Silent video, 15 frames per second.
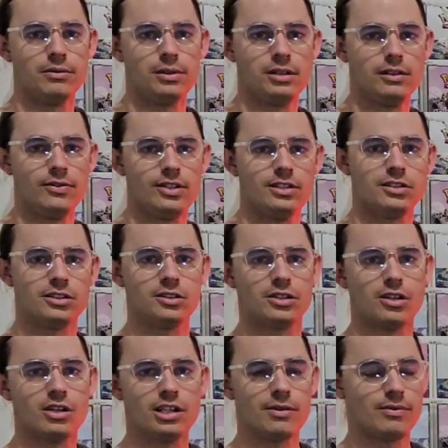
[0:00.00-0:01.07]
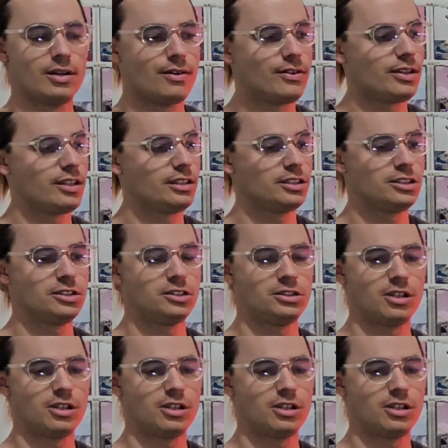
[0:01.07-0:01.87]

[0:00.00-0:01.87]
We live in this society where everything's just